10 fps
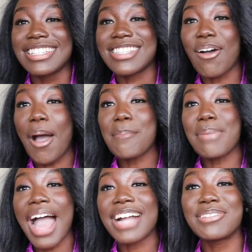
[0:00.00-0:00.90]
So I'm
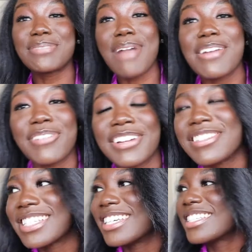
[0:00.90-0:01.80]
back with my
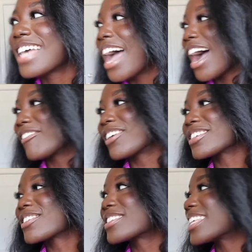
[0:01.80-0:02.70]
fragrances. I would
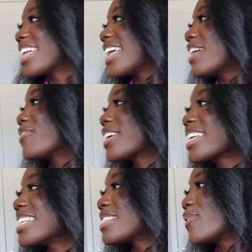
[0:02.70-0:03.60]
also say that if we're
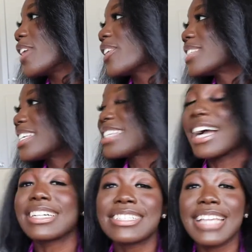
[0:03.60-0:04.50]
getting into fragrances,
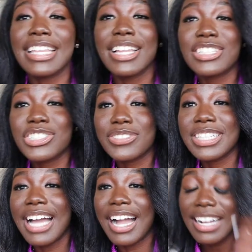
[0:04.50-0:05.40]
I could say
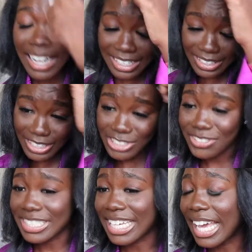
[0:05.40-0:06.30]
luxury. I got
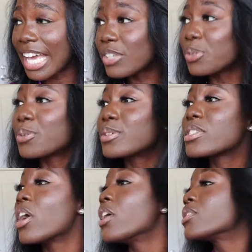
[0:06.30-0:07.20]
luxury
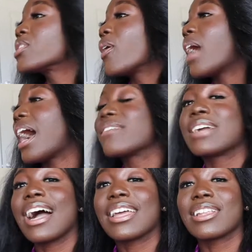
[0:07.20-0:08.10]
candles. So I've
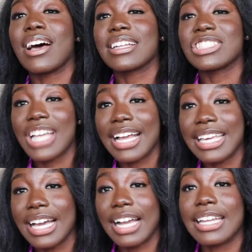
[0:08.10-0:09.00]
gotten a lot of
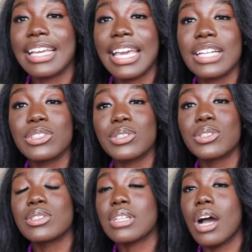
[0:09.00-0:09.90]
Jackie Aina
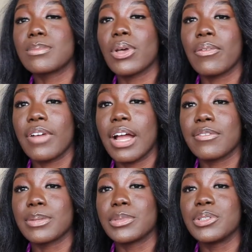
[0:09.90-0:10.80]
candles. Um, so
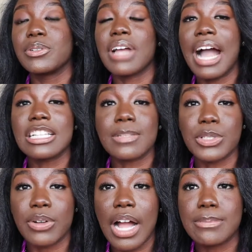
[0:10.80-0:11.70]
Forvr Mood, I
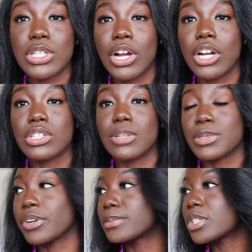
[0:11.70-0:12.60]
subscribe to her
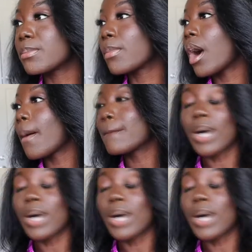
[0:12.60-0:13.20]
subscription um,